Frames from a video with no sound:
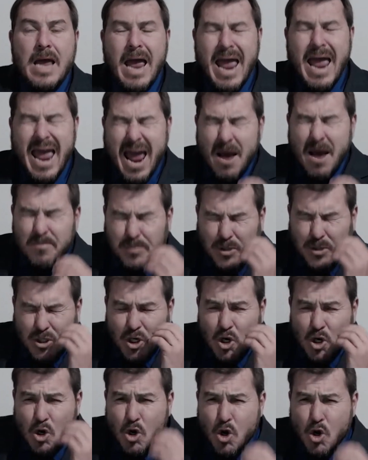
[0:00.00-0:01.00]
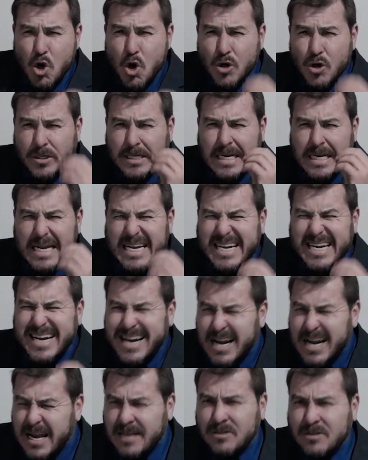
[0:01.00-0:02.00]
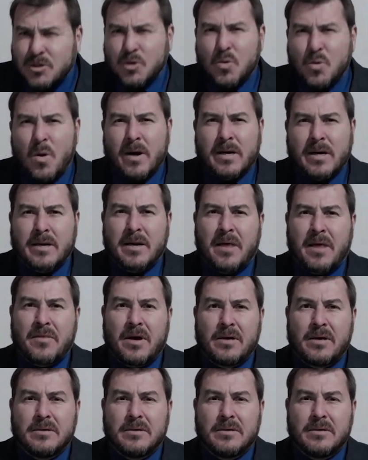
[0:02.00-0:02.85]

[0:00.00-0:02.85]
Absolutely cling to one another,